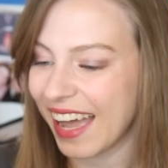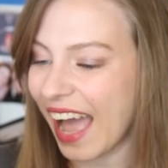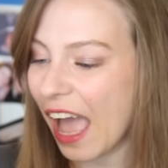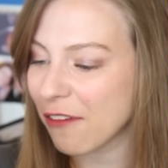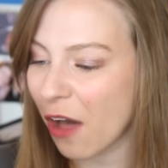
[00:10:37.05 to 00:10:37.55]

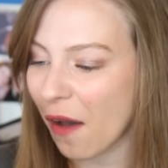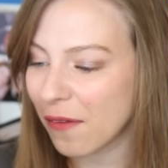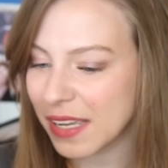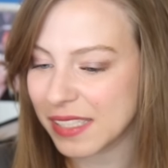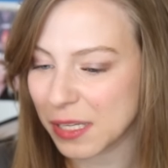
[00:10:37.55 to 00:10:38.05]
I have
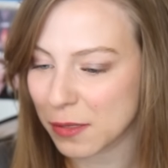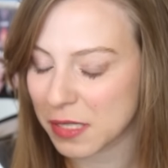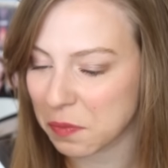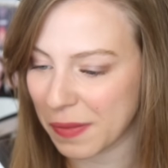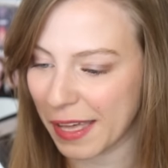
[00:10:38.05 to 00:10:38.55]
always
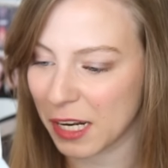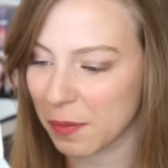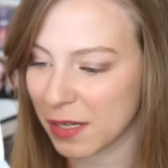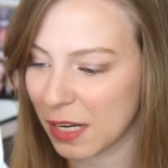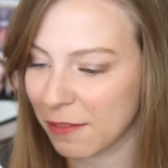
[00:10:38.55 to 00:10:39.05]
used a planner,
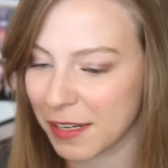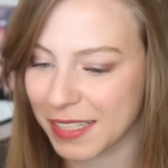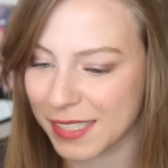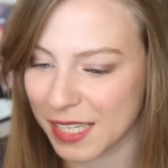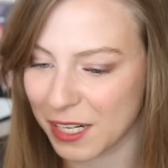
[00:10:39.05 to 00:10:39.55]
but never
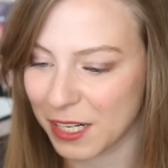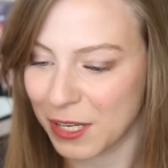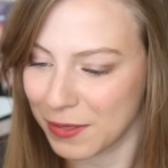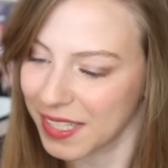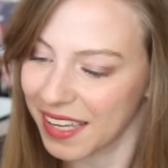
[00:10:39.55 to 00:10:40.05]
considered
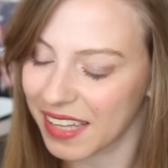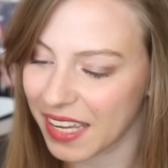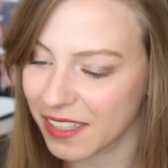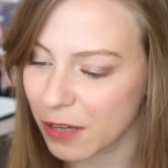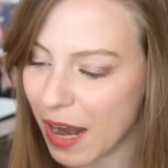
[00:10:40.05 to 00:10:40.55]
using it
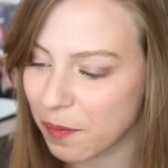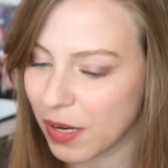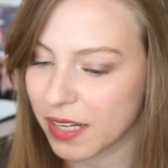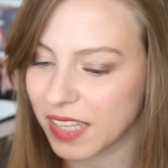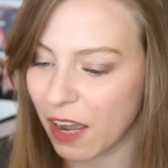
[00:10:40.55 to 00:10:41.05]
like a scrapbook.